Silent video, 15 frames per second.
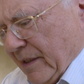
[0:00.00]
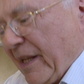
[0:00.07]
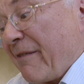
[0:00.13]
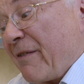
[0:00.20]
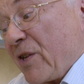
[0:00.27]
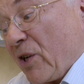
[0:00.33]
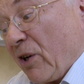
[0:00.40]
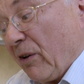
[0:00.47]

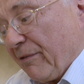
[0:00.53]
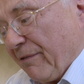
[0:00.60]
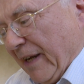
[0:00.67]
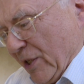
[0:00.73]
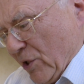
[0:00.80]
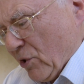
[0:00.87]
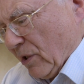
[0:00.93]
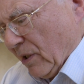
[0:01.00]
there is a
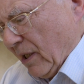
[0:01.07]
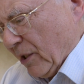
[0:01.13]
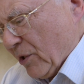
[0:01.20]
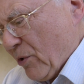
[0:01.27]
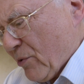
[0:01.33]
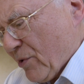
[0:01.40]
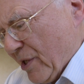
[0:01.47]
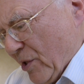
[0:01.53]
convention, I'll
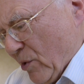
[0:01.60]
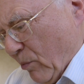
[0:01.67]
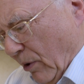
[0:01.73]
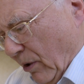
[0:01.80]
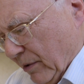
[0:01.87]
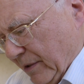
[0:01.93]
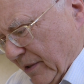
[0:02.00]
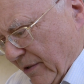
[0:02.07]
use this
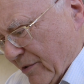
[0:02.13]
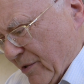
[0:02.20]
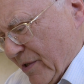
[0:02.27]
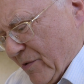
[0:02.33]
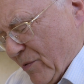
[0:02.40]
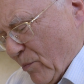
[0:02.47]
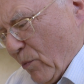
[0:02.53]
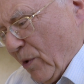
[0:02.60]
one because
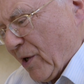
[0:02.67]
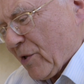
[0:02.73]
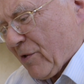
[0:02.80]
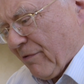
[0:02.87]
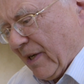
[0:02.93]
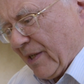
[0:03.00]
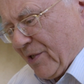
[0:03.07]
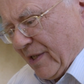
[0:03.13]
it
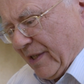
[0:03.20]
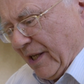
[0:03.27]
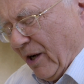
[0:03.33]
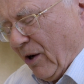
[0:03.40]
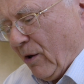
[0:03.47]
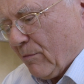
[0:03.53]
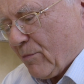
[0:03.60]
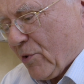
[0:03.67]
works right in the
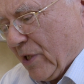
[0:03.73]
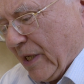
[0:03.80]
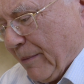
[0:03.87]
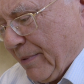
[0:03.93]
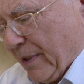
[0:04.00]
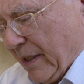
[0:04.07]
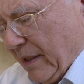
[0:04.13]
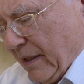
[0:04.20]
ARM
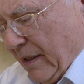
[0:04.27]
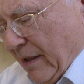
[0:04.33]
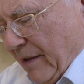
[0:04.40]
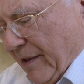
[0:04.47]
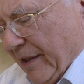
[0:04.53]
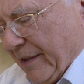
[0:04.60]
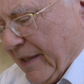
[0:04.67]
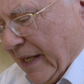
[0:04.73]
chip,
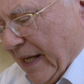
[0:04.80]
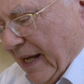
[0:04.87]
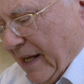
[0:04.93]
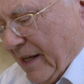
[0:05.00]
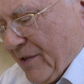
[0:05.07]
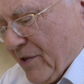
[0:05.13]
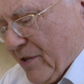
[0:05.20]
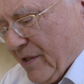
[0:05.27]
that the
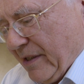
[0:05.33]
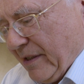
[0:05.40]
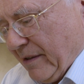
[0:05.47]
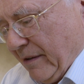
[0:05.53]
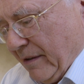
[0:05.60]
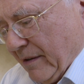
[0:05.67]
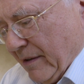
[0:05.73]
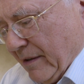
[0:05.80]

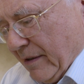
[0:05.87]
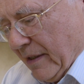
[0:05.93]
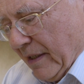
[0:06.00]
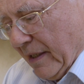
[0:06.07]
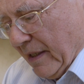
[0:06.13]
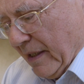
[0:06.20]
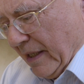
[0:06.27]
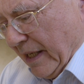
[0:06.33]
answer
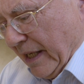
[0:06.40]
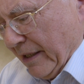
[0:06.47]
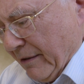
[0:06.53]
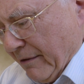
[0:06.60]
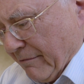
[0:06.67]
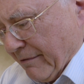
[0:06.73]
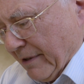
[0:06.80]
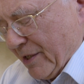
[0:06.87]

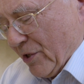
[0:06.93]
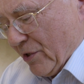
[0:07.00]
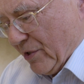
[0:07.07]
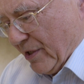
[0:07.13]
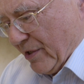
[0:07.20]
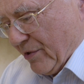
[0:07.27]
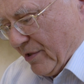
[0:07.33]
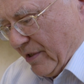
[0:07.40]
in
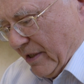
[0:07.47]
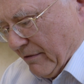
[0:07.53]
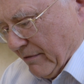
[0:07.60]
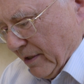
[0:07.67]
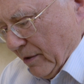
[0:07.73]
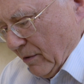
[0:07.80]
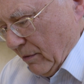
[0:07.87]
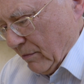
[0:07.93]
register
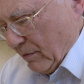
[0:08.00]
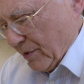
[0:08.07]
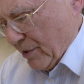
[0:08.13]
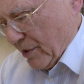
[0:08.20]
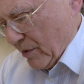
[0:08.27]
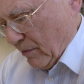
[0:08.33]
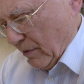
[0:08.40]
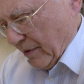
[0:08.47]
0,
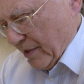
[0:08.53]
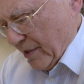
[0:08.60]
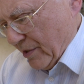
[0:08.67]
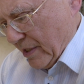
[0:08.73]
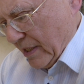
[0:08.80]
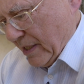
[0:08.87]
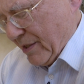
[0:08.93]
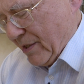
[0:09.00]
which is what
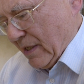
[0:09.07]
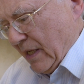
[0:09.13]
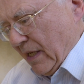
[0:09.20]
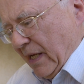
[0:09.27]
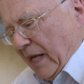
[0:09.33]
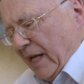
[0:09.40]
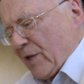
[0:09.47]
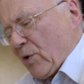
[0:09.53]
this is,
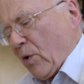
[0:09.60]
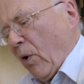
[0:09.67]
is